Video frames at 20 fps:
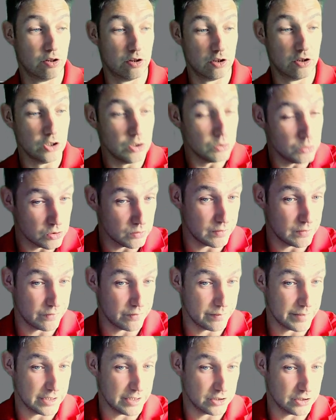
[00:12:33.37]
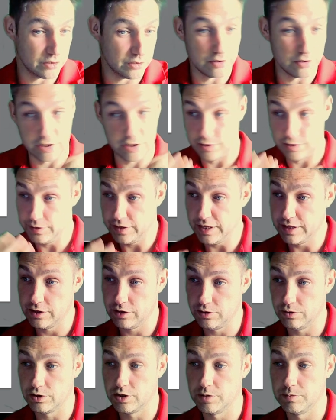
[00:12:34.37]
user information and then the
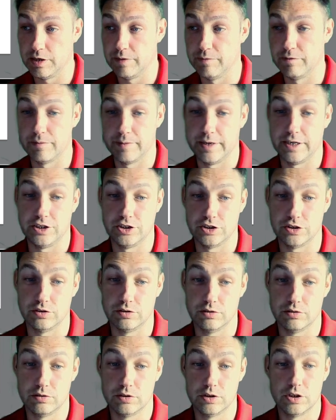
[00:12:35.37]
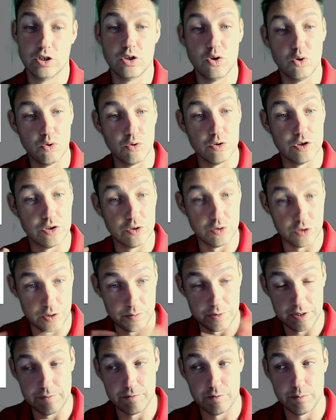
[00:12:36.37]
document information, or the
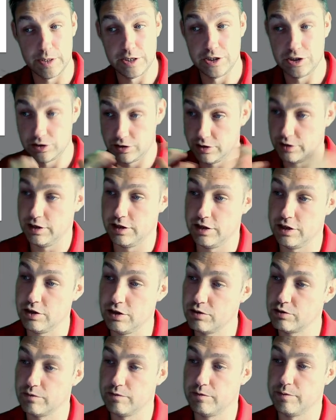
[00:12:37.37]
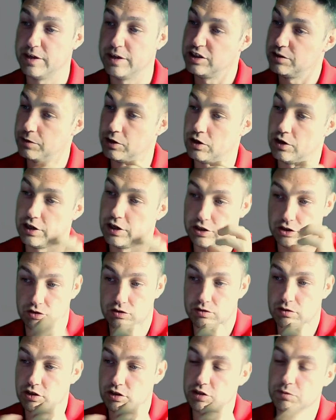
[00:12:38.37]
document information and then the user information.
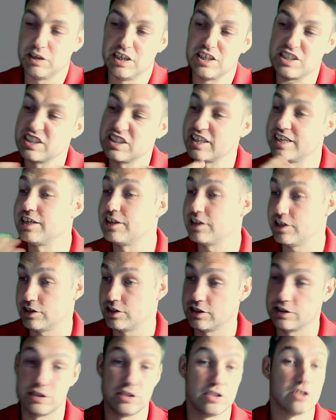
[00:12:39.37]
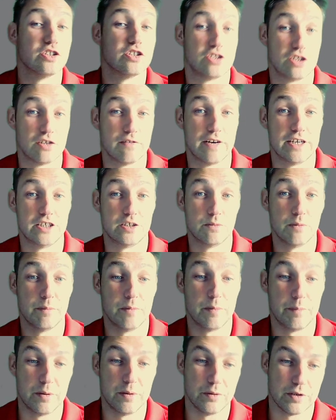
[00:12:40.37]
So we need to take these things into consideration when
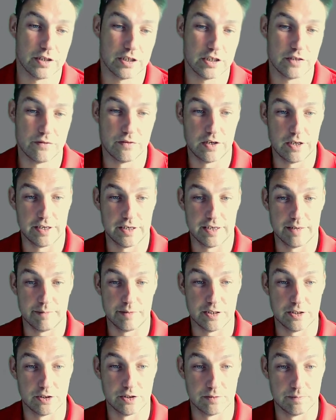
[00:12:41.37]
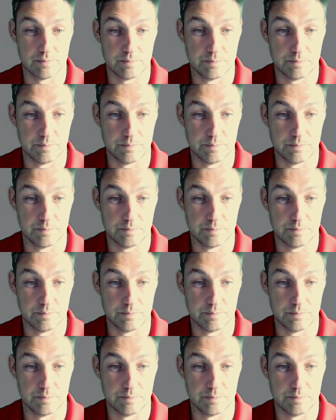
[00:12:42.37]
we're building these filing cabinets.